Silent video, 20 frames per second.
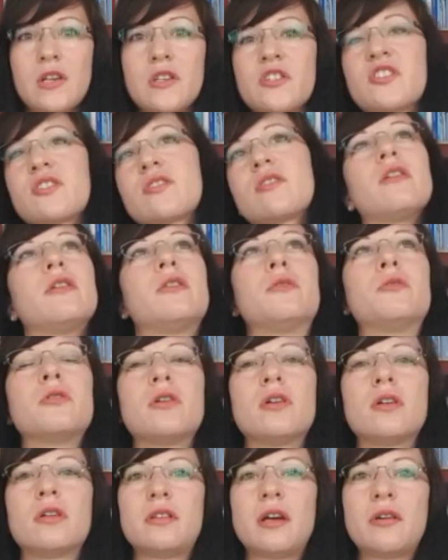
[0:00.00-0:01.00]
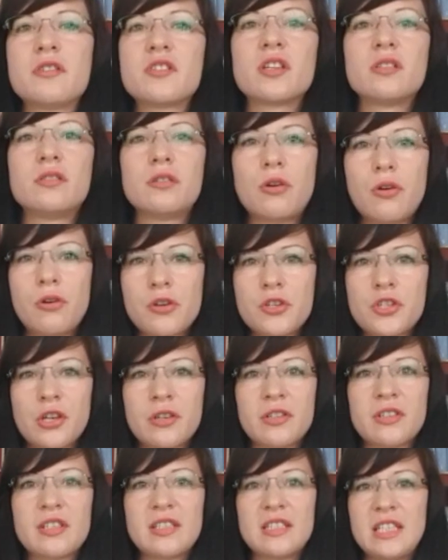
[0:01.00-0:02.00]
So there is an
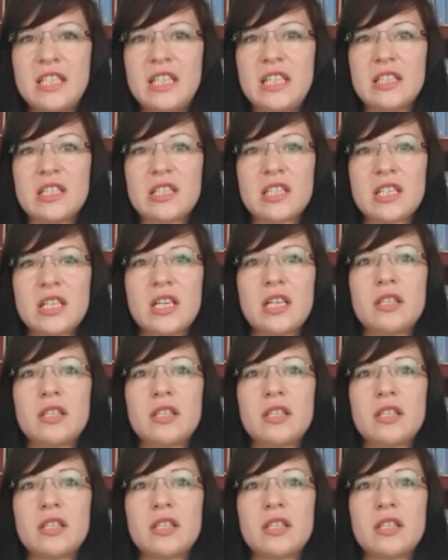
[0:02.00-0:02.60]
urgent need